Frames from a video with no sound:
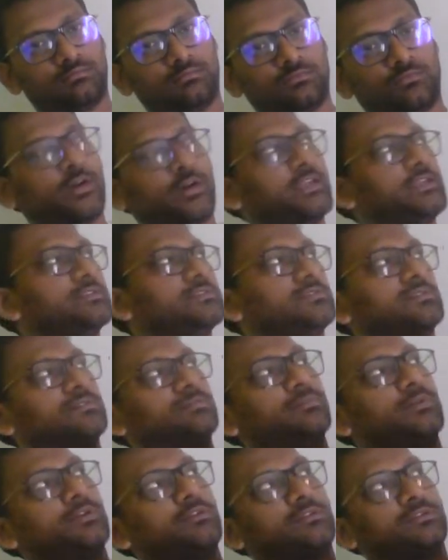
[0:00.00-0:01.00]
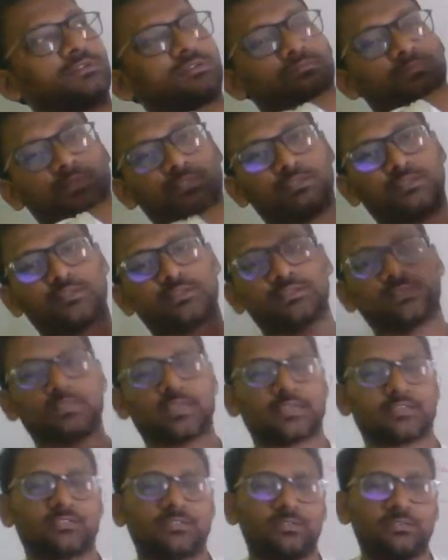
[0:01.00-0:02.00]
Why is that? Because the muscle is
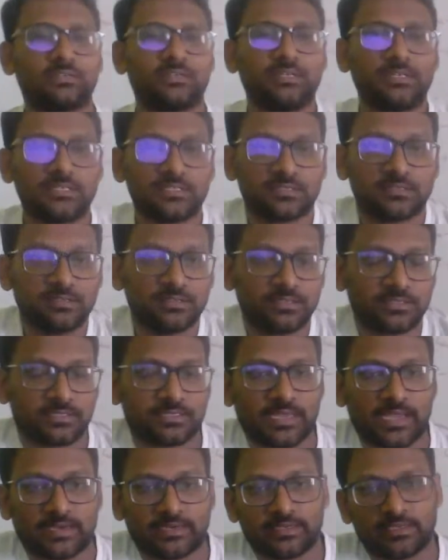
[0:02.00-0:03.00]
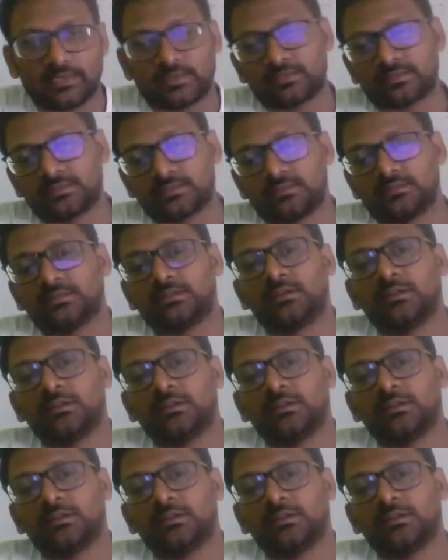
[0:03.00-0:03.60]
actually releasing this lactic acid.